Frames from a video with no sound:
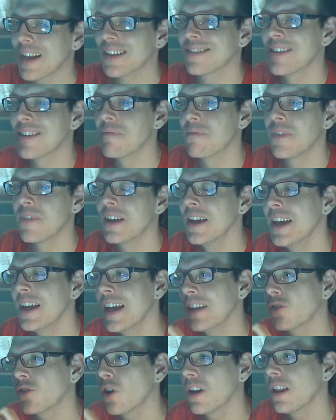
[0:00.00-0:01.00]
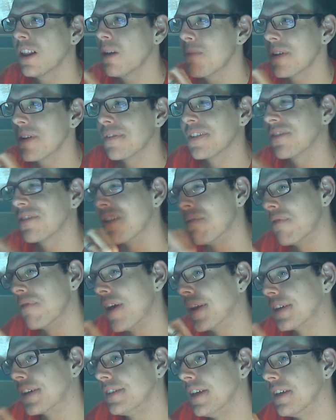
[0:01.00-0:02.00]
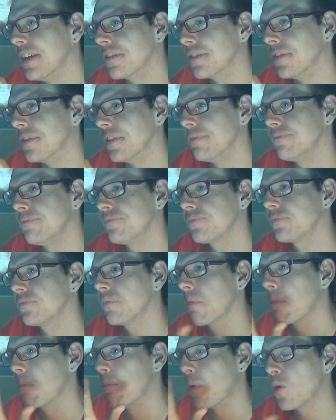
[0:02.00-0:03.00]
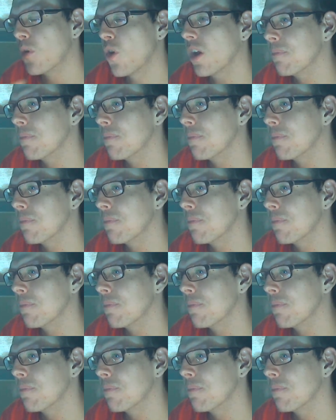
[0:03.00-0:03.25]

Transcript: a synth... It's got a little bit of a synthetic taste to it. But not a